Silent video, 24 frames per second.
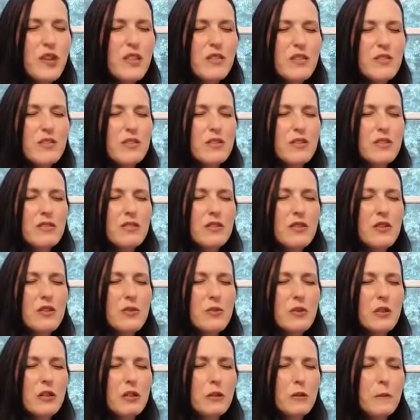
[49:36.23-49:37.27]
the sins of the
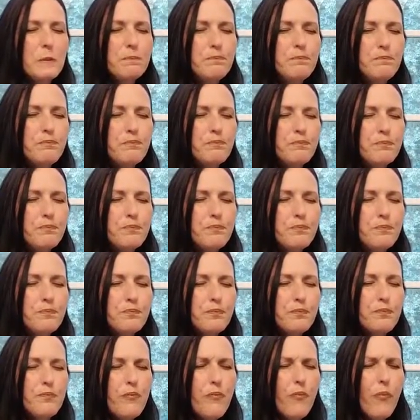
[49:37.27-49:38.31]
world,
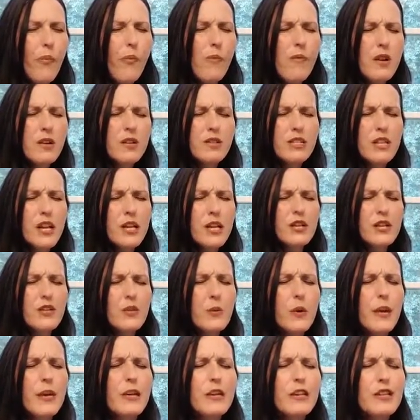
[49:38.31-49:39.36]
takes
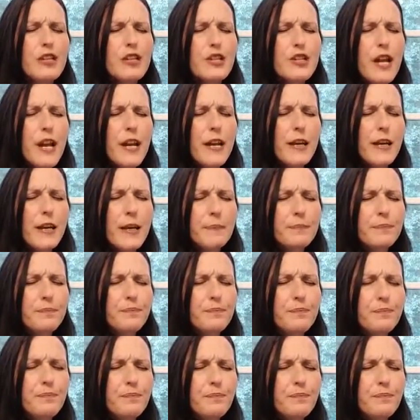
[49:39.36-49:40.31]
away our shame.